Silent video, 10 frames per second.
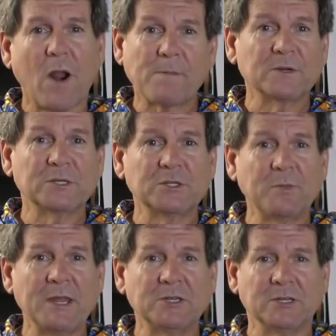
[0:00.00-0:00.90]
proper
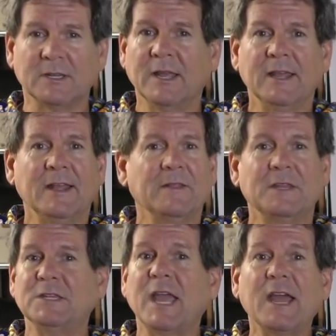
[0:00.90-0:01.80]
suspension
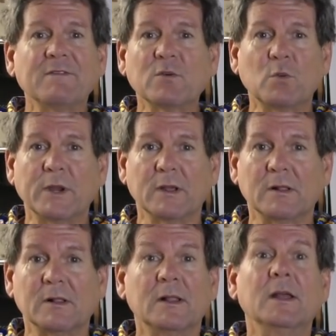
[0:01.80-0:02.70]
than you ever
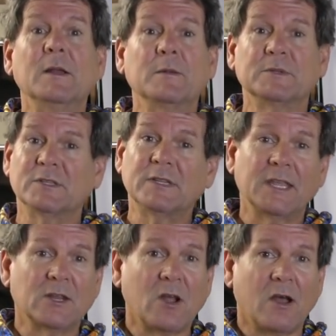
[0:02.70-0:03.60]
will
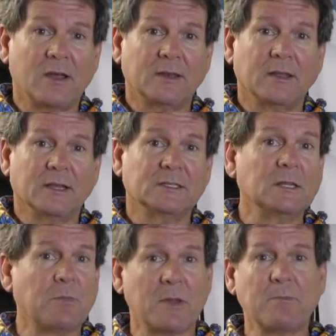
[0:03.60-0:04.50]
sticking on a
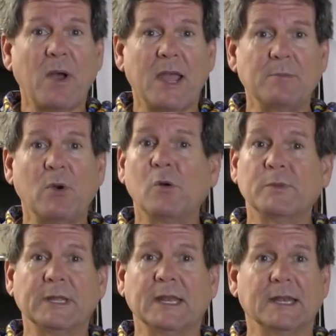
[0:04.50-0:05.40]
slip-on pipe
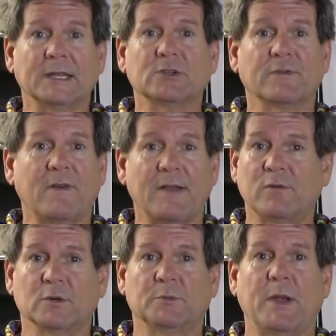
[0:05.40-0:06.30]
hoping to get an extra five
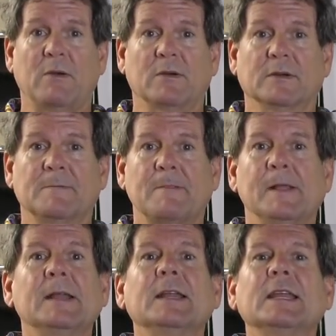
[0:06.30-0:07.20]
horsepower.
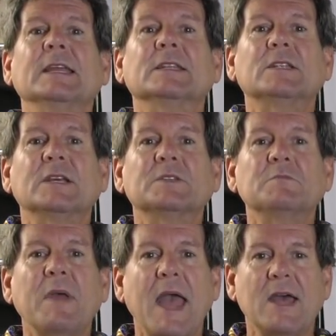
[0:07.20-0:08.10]
It
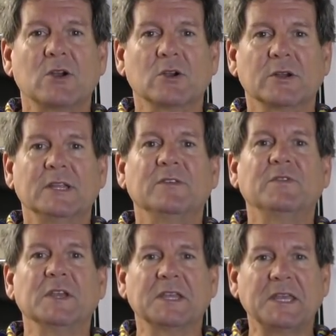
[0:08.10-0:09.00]
doesn't matter
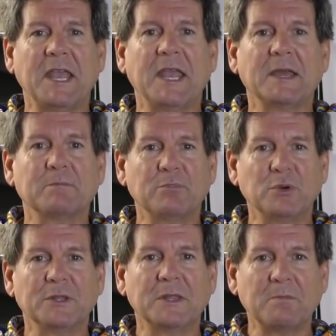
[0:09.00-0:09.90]
if you can't
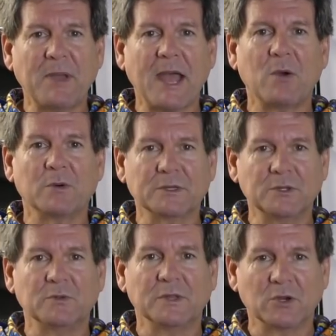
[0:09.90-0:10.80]
put the power
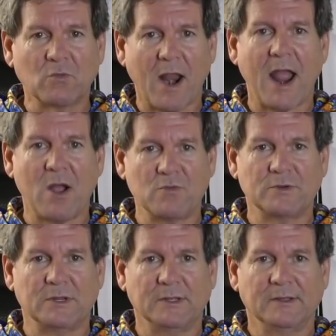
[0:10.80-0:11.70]
to the
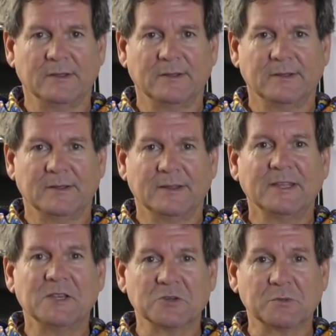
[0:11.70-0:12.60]
ground.
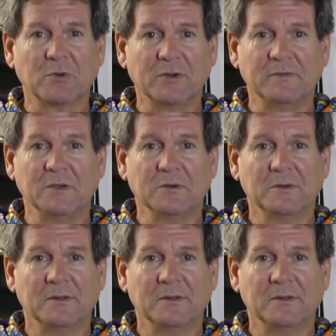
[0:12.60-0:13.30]
Here's a preview.